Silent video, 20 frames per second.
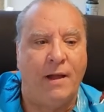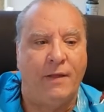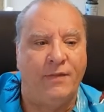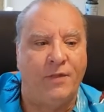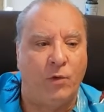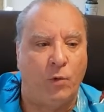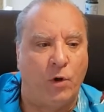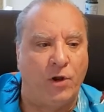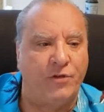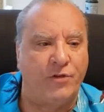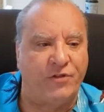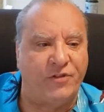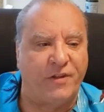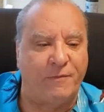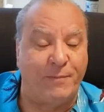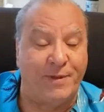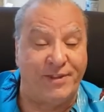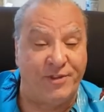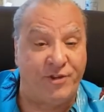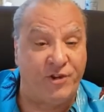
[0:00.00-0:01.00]
The Russians
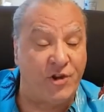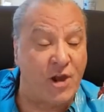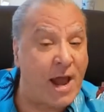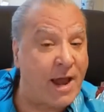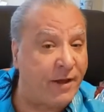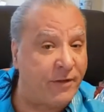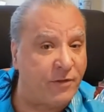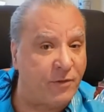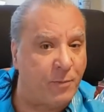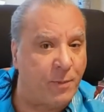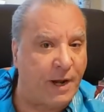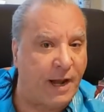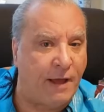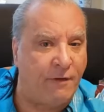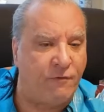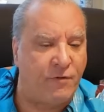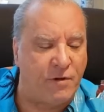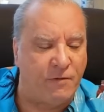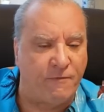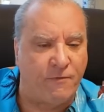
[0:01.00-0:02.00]
have been checked, but
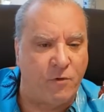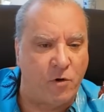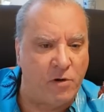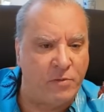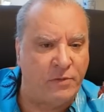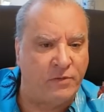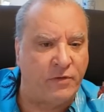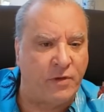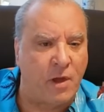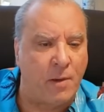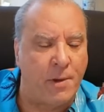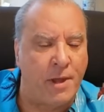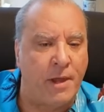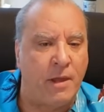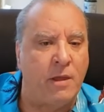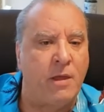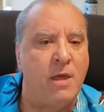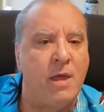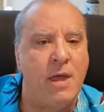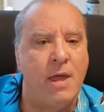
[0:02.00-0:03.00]
have reinforcements
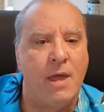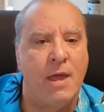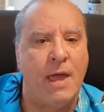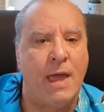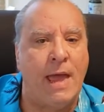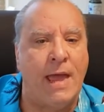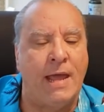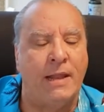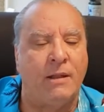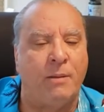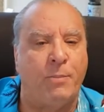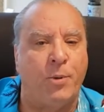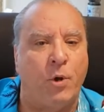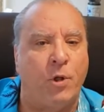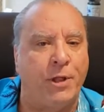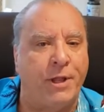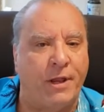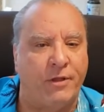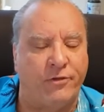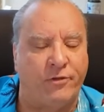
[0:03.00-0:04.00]
coming. And
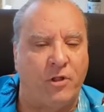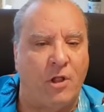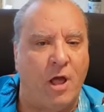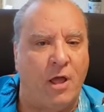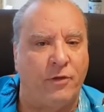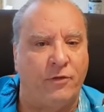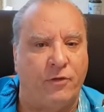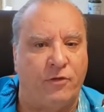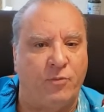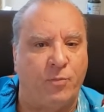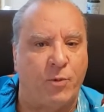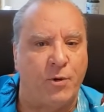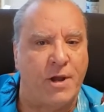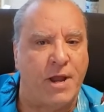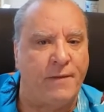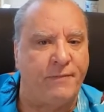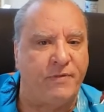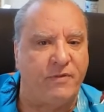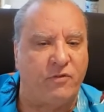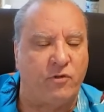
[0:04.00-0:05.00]
Napoleon has launched his
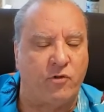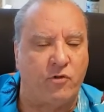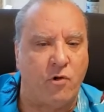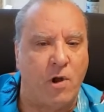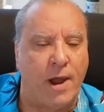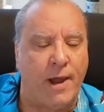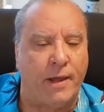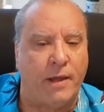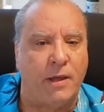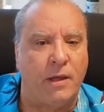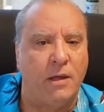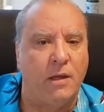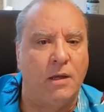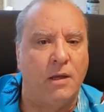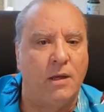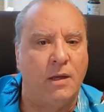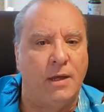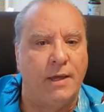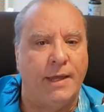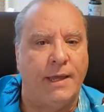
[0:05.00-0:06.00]
preemptive strike
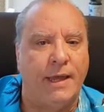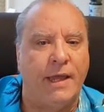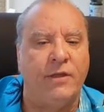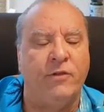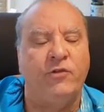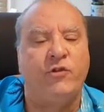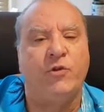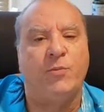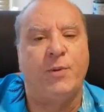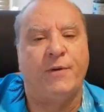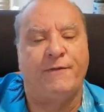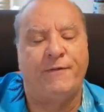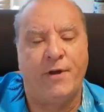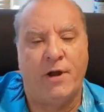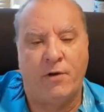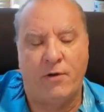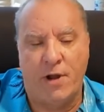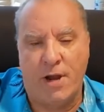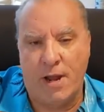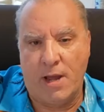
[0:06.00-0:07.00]
into
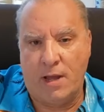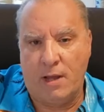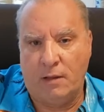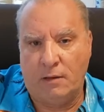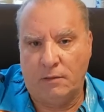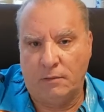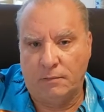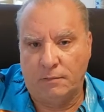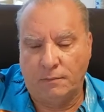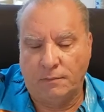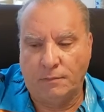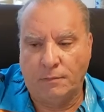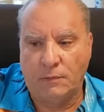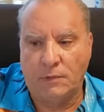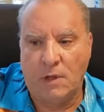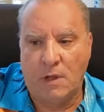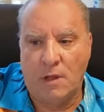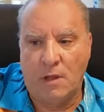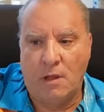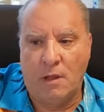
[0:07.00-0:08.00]
Bavaria,
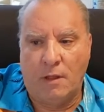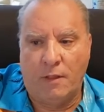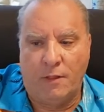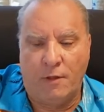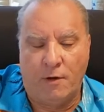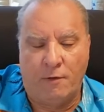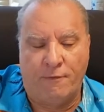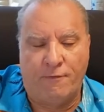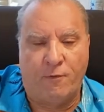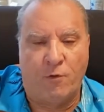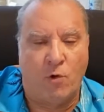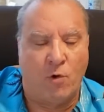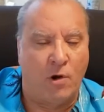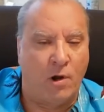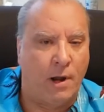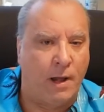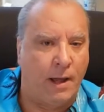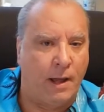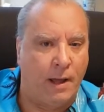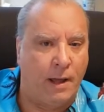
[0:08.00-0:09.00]

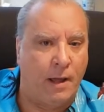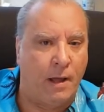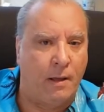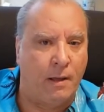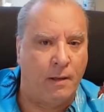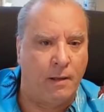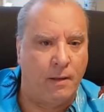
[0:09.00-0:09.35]
therefore